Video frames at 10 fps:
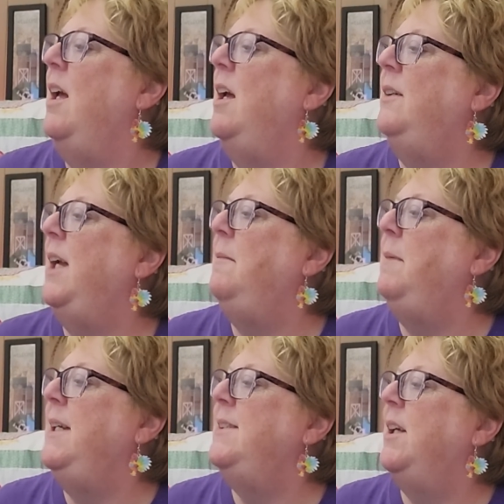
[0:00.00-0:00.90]
Okay,
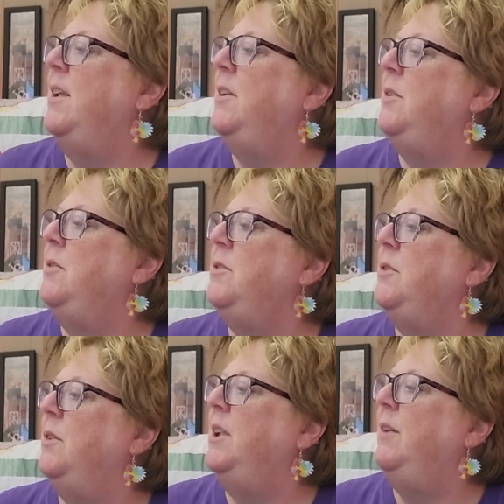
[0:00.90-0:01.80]
based on the true
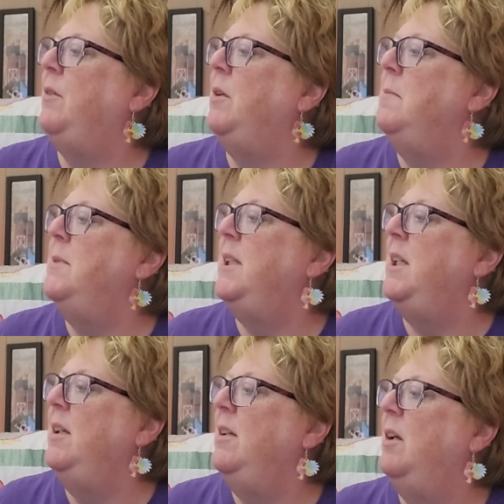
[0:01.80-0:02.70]
story of Crimson
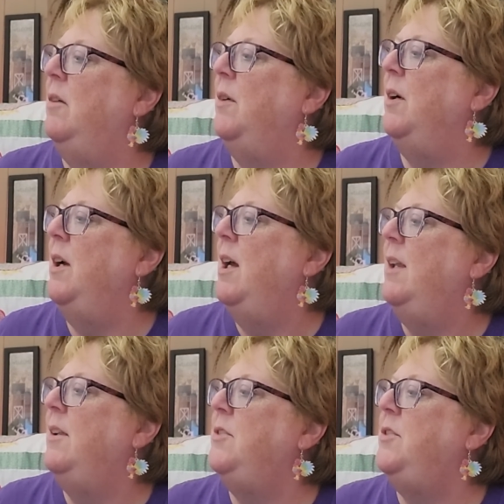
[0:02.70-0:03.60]
and Clover, the